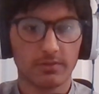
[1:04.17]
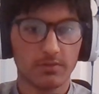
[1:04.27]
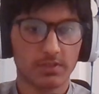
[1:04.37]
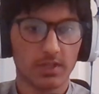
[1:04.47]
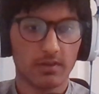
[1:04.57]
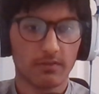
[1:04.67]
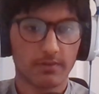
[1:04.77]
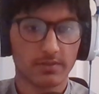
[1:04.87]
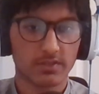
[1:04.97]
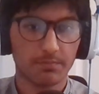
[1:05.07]
user
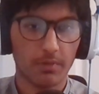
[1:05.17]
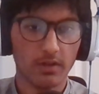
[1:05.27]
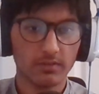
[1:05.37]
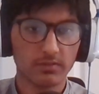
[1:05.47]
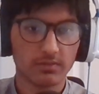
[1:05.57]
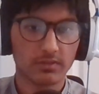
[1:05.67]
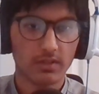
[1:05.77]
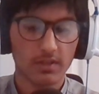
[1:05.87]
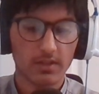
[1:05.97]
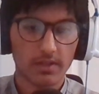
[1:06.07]
response
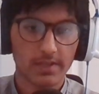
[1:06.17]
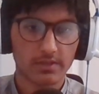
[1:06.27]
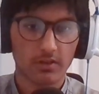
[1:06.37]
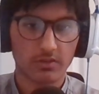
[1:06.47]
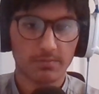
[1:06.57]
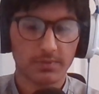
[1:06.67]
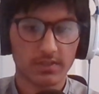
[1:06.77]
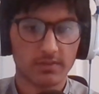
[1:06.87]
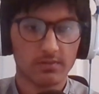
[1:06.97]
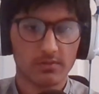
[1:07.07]
is going to be
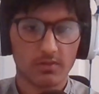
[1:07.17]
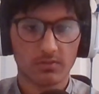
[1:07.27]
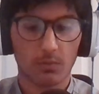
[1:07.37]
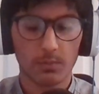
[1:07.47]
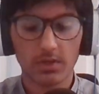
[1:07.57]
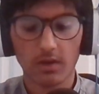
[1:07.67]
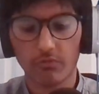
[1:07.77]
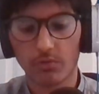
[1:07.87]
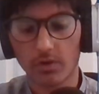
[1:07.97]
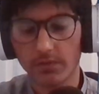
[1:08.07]
so we've got
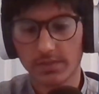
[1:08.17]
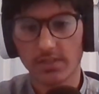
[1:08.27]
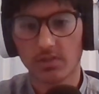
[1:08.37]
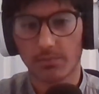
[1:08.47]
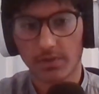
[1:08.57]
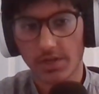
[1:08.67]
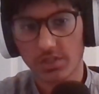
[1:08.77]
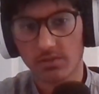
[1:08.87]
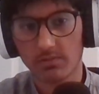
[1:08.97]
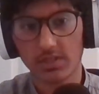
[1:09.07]
four of these
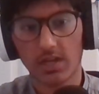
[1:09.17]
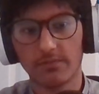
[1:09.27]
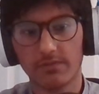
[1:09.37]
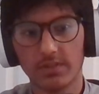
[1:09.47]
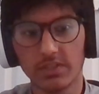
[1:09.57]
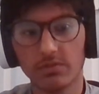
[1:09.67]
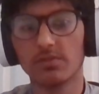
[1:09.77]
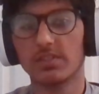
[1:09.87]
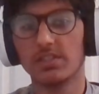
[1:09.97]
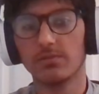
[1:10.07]
operations. We have
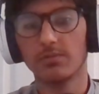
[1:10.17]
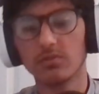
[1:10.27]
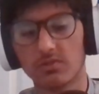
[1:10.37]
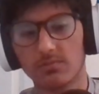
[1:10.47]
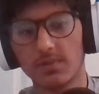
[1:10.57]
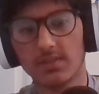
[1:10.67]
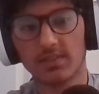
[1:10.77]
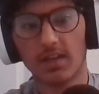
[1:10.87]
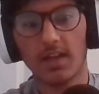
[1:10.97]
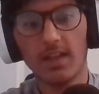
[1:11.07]
equals equals, which means
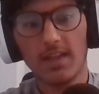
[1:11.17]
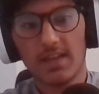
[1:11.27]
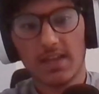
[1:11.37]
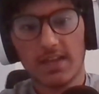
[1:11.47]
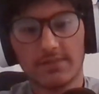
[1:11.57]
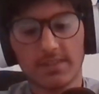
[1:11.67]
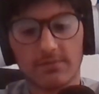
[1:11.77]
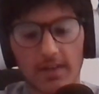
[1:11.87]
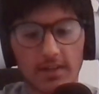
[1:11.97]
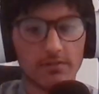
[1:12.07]
that if this
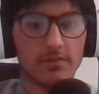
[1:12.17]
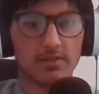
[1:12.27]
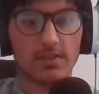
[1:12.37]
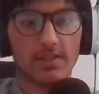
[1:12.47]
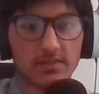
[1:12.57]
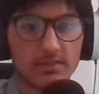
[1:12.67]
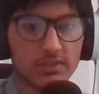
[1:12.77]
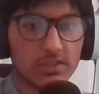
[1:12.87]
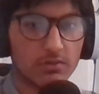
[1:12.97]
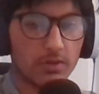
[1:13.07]
value is
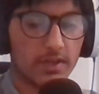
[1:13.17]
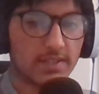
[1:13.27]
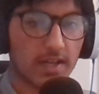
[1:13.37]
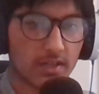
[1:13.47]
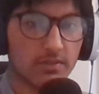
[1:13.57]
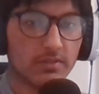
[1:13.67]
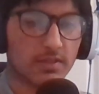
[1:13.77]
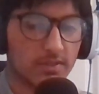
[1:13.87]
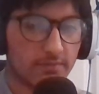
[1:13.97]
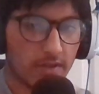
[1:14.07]
equal exactly to this
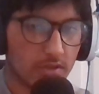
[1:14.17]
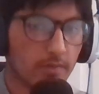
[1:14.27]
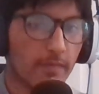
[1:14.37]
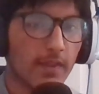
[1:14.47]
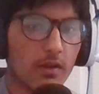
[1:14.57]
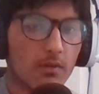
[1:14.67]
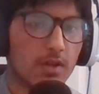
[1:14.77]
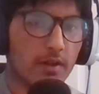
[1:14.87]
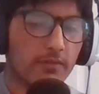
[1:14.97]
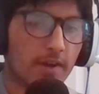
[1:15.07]
other value, we
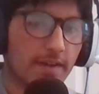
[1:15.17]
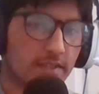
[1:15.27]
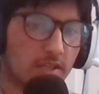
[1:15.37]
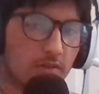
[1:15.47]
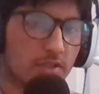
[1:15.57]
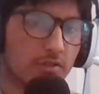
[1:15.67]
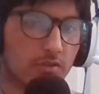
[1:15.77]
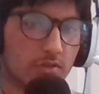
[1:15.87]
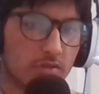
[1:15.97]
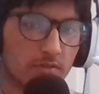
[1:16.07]
have greater than or equal
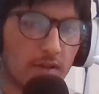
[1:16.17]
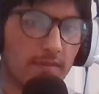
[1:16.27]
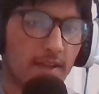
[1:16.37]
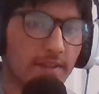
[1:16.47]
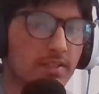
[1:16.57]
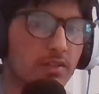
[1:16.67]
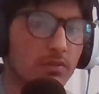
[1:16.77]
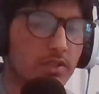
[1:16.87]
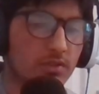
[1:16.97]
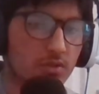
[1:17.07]
to, we have less than or
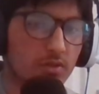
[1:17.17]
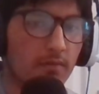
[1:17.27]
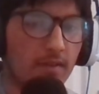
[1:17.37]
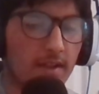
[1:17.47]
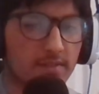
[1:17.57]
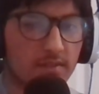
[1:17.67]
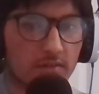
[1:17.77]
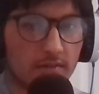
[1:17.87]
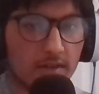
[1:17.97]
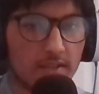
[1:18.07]
equal to, we have less
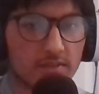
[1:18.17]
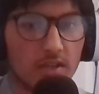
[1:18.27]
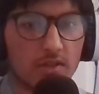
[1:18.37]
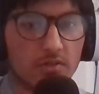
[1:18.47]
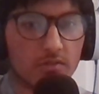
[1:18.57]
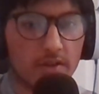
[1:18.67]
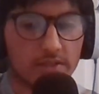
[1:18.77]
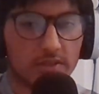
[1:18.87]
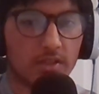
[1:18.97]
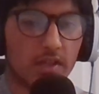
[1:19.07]
less than,
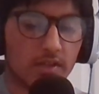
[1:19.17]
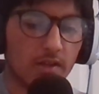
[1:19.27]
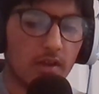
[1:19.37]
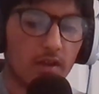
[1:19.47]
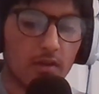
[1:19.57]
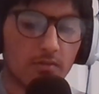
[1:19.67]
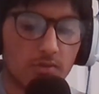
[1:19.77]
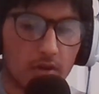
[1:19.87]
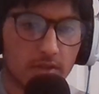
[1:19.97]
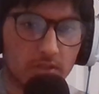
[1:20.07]
greater than,
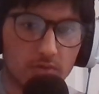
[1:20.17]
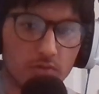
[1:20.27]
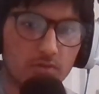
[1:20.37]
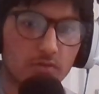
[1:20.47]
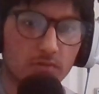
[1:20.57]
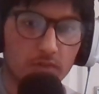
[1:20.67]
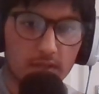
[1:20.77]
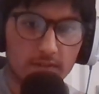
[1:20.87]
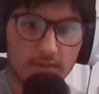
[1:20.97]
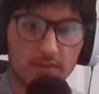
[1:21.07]
not equal to,
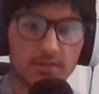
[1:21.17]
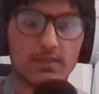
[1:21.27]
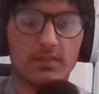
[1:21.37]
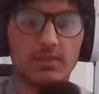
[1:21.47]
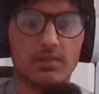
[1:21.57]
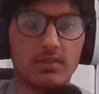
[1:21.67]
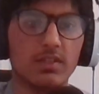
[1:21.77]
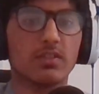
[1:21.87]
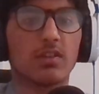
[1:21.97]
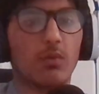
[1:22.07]
and
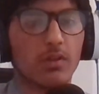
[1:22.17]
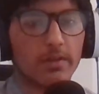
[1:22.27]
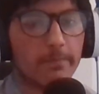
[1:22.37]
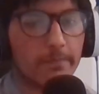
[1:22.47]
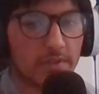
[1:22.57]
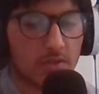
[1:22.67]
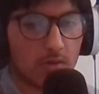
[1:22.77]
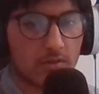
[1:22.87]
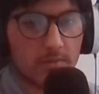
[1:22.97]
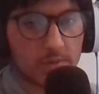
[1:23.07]
these are all of them. These are all
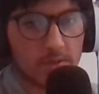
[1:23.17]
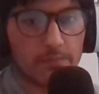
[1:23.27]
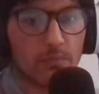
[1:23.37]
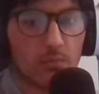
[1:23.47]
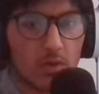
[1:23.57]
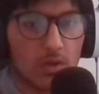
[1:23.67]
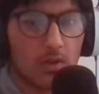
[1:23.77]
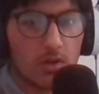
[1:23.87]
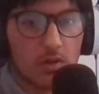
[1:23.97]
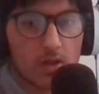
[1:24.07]
of them here.
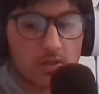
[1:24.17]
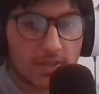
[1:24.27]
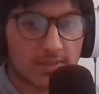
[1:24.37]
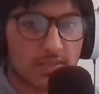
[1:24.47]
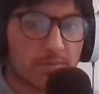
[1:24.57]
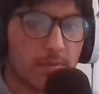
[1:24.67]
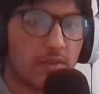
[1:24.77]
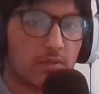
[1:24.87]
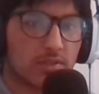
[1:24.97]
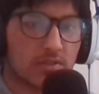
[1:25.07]
So let's explain
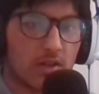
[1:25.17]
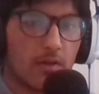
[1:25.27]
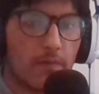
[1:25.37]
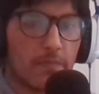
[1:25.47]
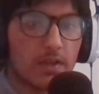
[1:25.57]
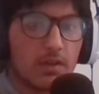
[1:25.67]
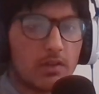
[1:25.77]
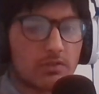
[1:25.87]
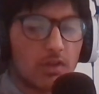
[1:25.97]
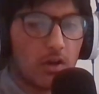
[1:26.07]
what these are.
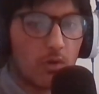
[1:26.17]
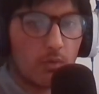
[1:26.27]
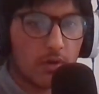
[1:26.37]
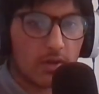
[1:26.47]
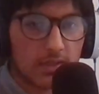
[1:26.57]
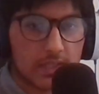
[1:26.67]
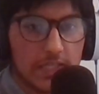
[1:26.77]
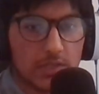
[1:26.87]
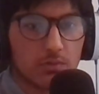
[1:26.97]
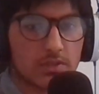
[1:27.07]
So
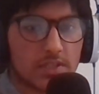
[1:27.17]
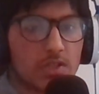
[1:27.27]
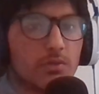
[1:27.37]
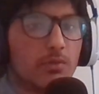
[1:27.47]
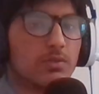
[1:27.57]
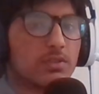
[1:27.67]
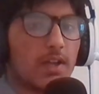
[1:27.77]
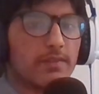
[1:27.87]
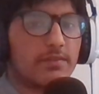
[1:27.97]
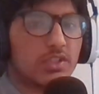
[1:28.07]
equal equals
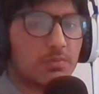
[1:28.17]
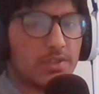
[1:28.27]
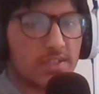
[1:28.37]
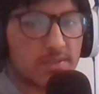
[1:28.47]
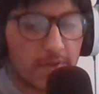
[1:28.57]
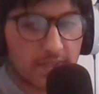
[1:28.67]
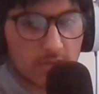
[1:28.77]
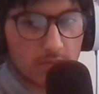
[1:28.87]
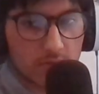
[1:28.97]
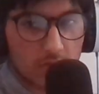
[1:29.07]
kind of does what you expect it
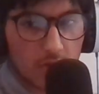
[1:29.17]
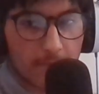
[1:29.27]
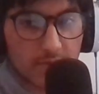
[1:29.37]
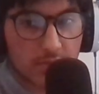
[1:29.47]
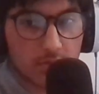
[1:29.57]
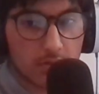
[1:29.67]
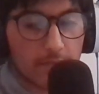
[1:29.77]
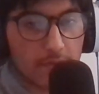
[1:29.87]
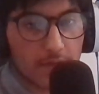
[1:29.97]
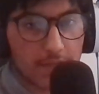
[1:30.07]
to, um, to do.
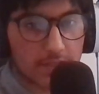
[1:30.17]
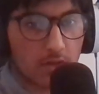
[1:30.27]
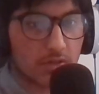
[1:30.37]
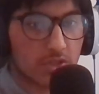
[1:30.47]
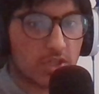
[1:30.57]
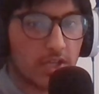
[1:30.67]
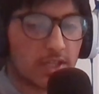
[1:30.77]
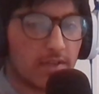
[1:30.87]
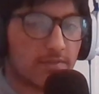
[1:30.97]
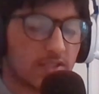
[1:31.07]
It's going to check
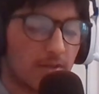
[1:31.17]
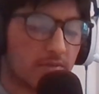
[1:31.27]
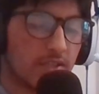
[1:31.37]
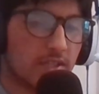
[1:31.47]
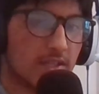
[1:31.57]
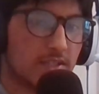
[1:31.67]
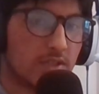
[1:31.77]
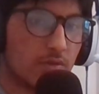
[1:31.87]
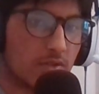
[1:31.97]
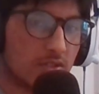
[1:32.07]
if something is
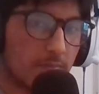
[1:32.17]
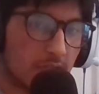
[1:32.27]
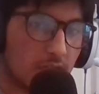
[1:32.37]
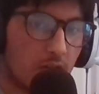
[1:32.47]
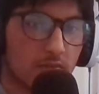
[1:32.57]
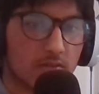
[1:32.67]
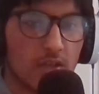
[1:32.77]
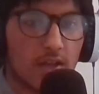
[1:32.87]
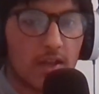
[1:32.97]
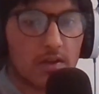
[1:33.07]
equal to something else.
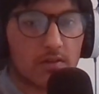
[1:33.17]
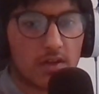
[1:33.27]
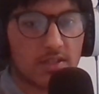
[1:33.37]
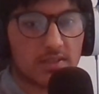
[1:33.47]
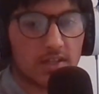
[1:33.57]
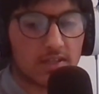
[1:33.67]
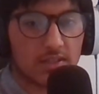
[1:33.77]
Greater than,